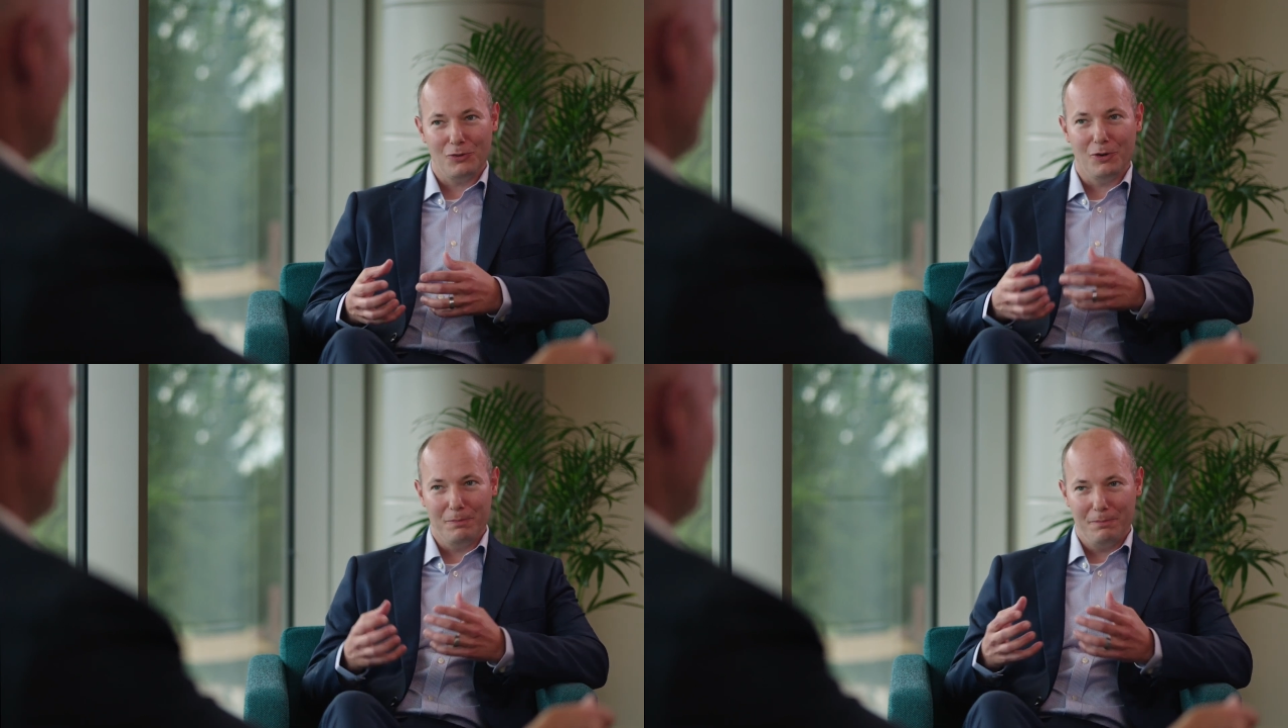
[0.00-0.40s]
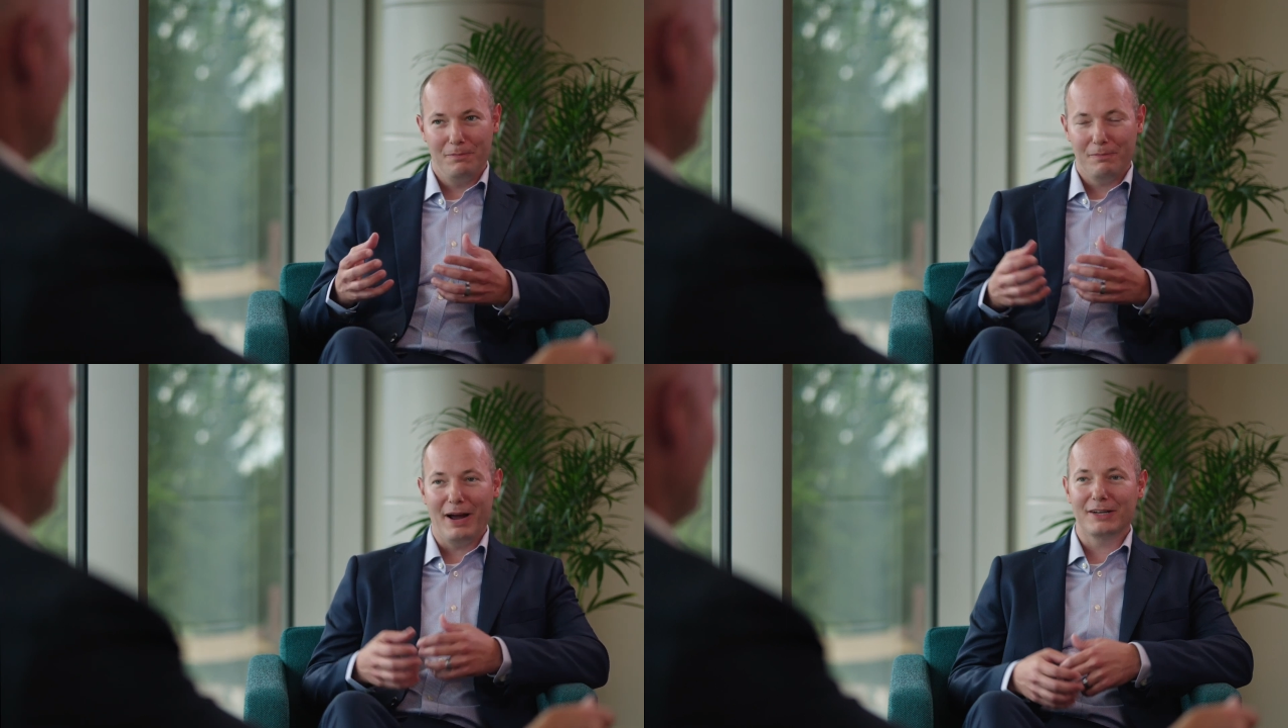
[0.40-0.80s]
or
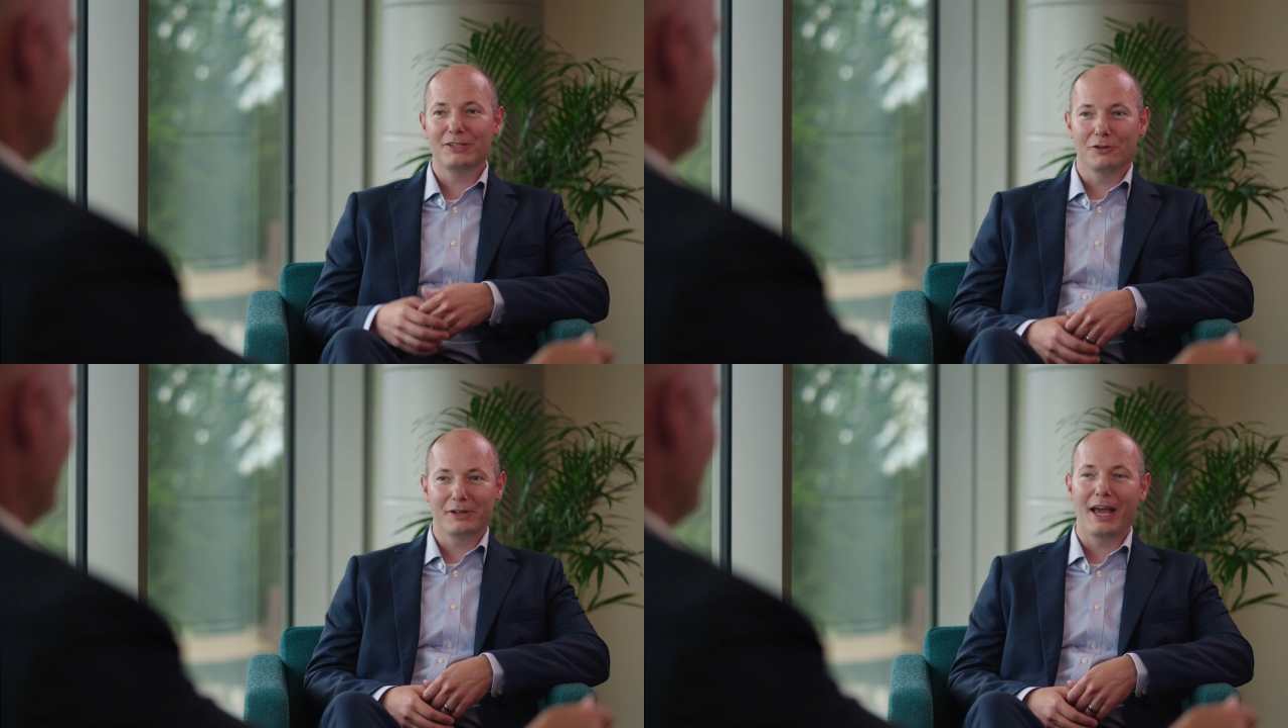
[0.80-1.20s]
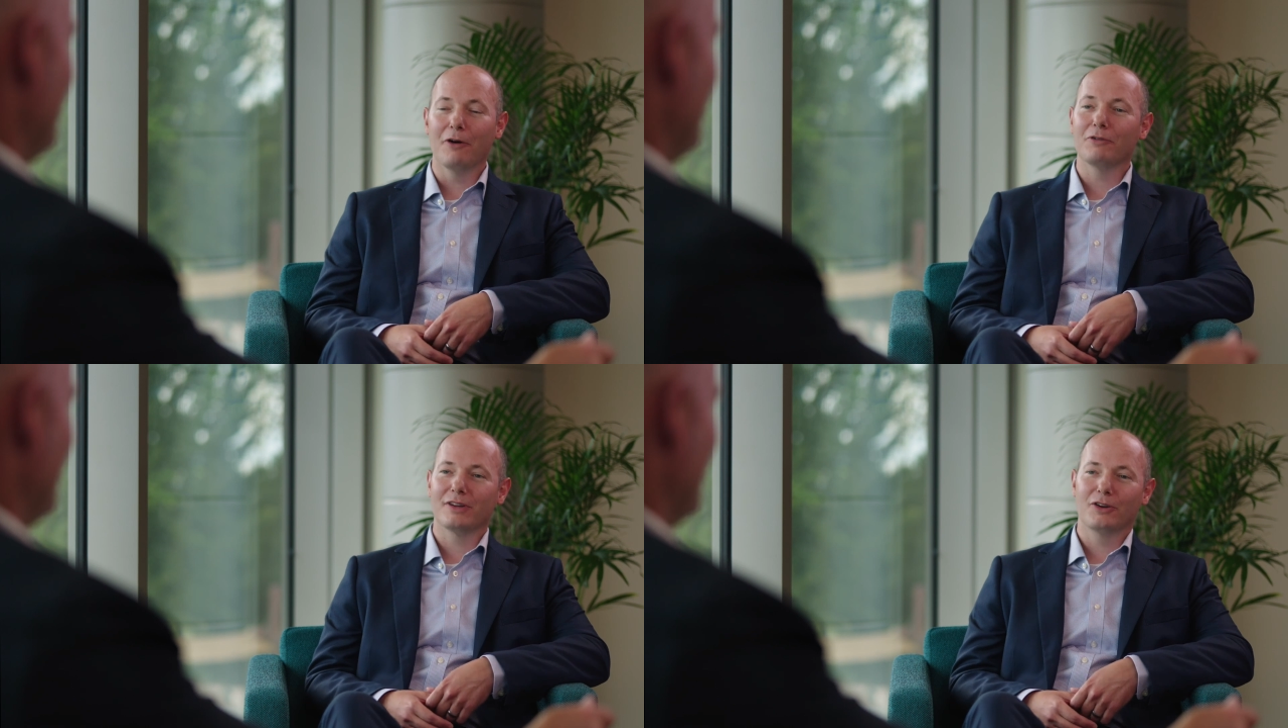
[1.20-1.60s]
bacterial
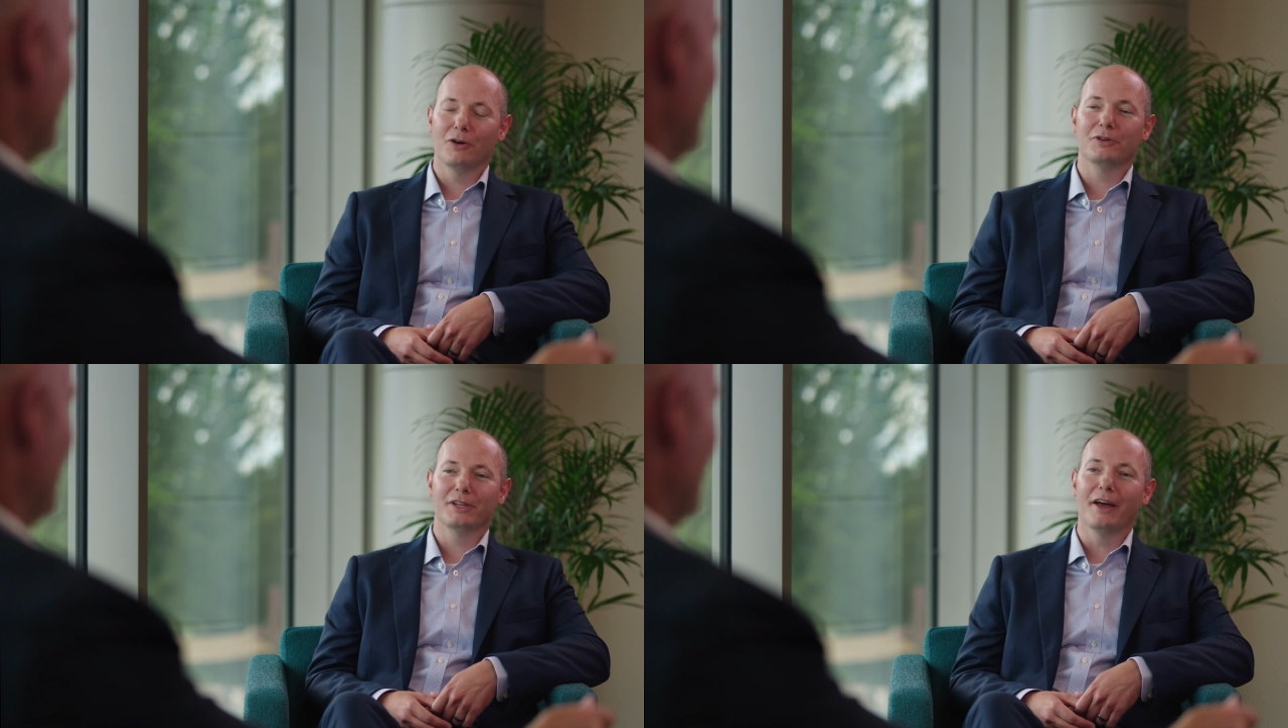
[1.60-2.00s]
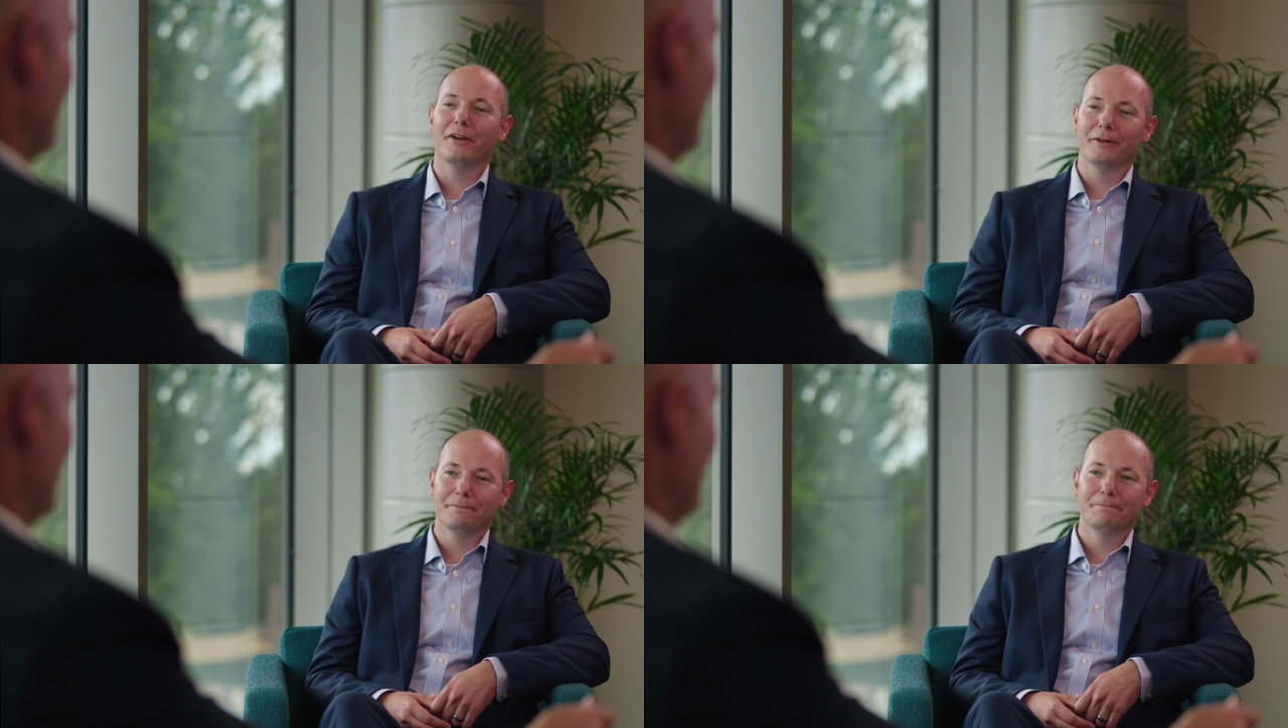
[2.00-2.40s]
count go
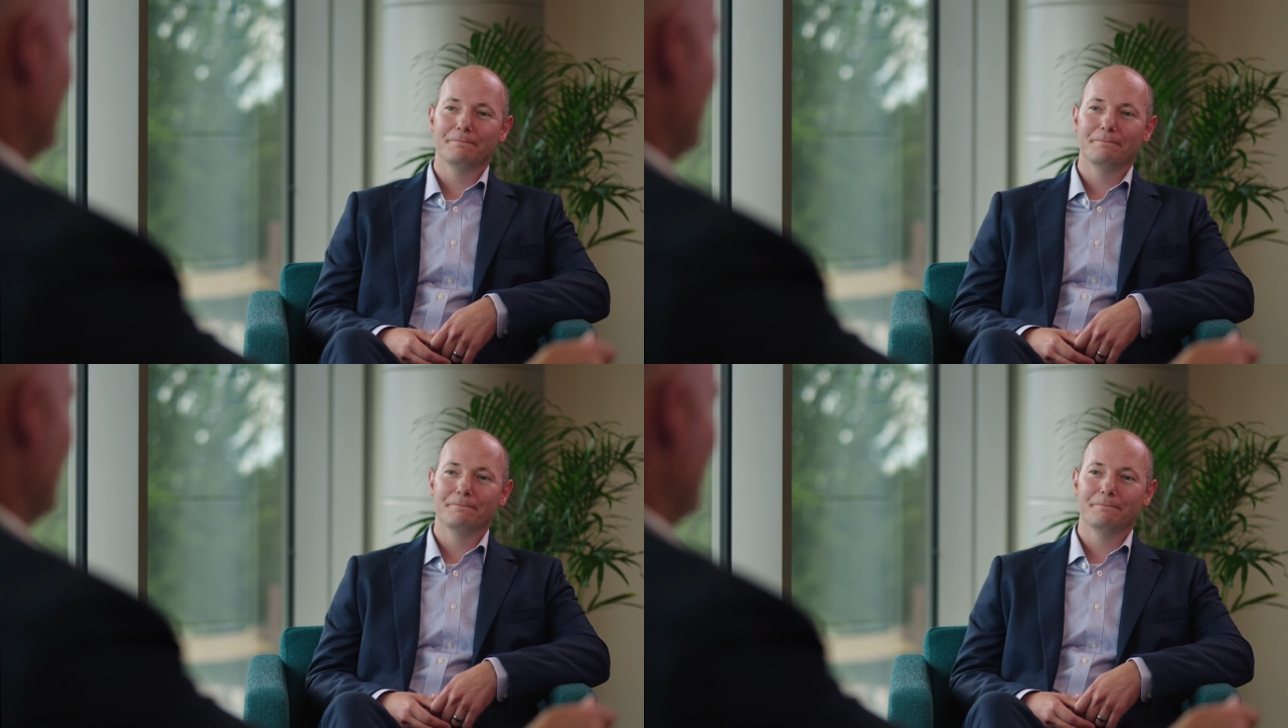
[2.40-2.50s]
together.